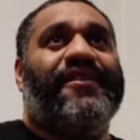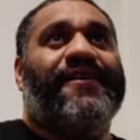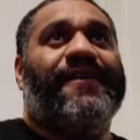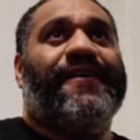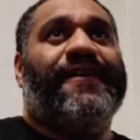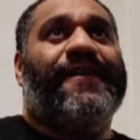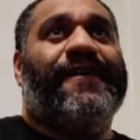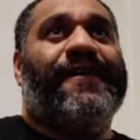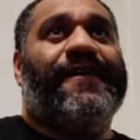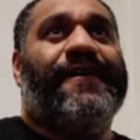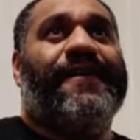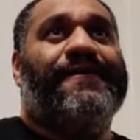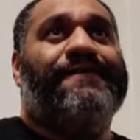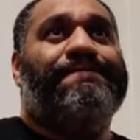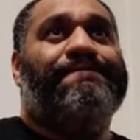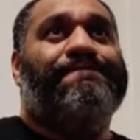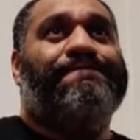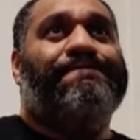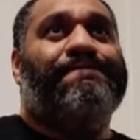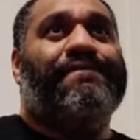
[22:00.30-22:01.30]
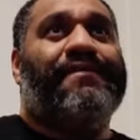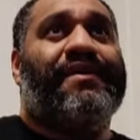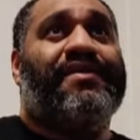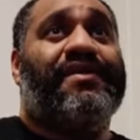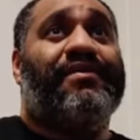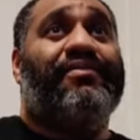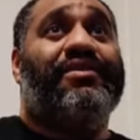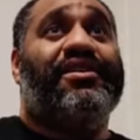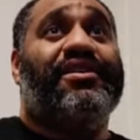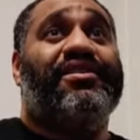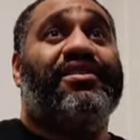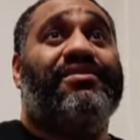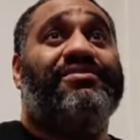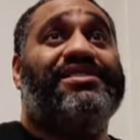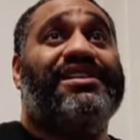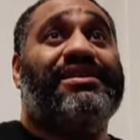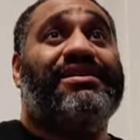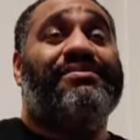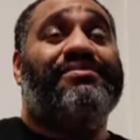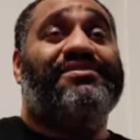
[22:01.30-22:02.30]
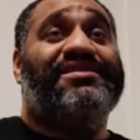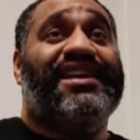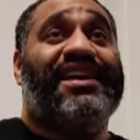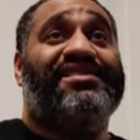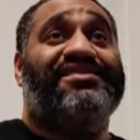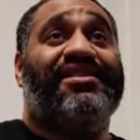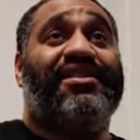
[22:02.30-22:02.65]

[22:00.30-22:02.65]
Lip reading: The Bullet Club team takes the